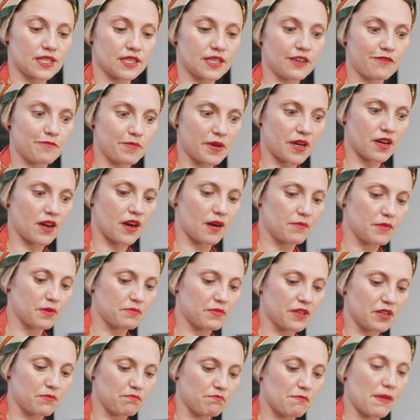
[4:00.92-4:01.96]
and they've become a
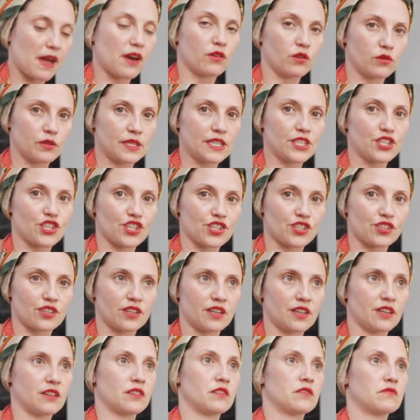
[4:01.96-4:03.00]
bit marrowish,
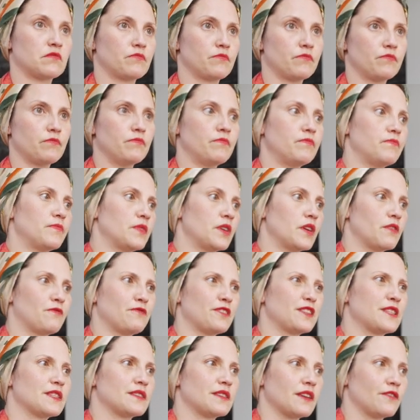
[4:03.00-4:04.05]
uh, if
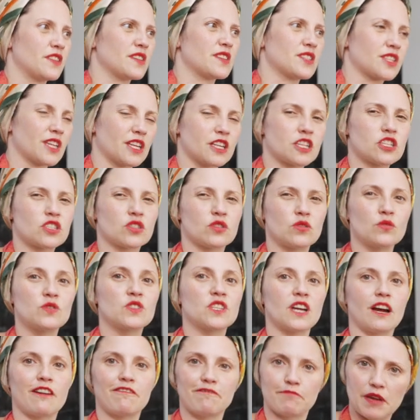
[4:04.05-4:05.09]
it's if the skin is too
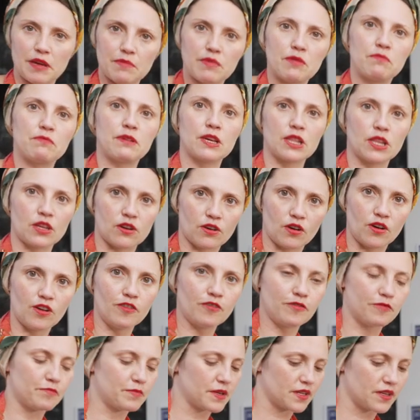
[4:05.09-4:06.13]
tough, maybe peel it off.
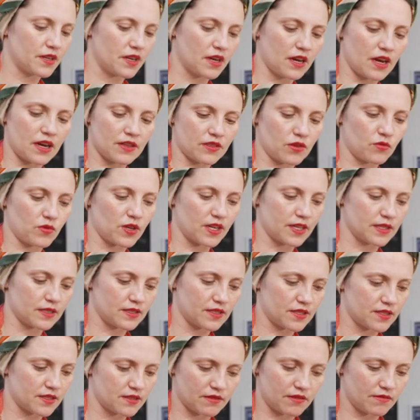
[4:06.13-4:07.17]
But
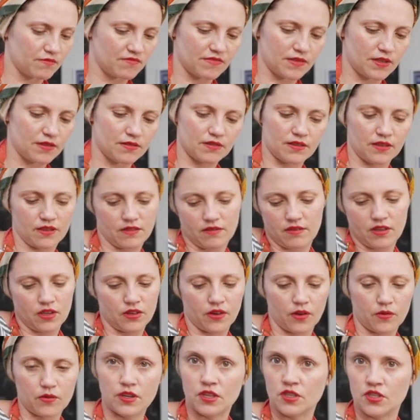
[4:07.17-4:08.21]
otherwise, it, you
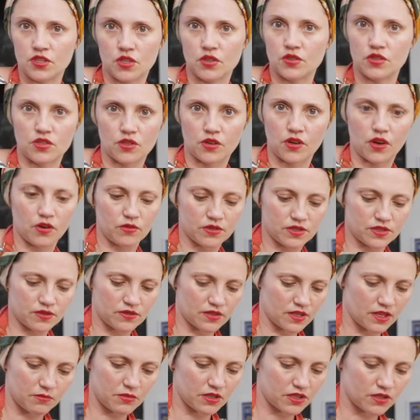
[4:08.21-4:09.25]
know, it's good to go. It's
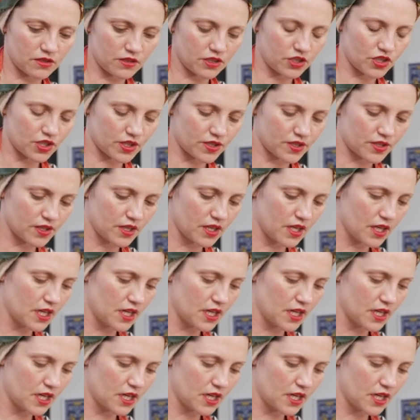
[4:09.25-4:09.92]
going to be delicious.